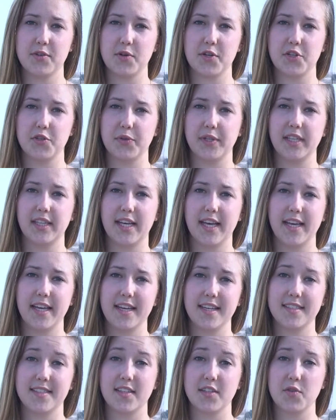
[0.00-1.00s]
torch relay
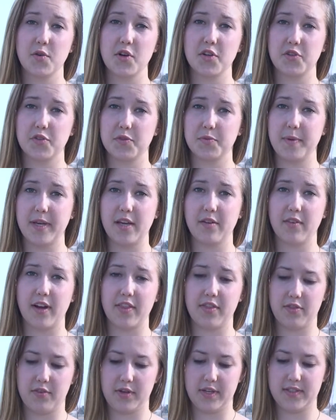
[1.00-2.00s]
as the torch was being
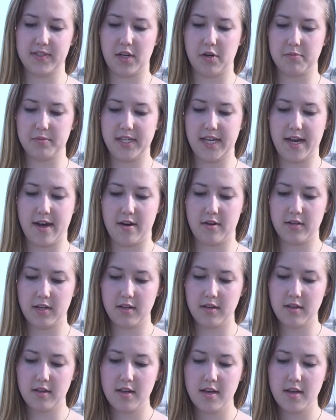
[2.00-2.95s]
run through his hometown.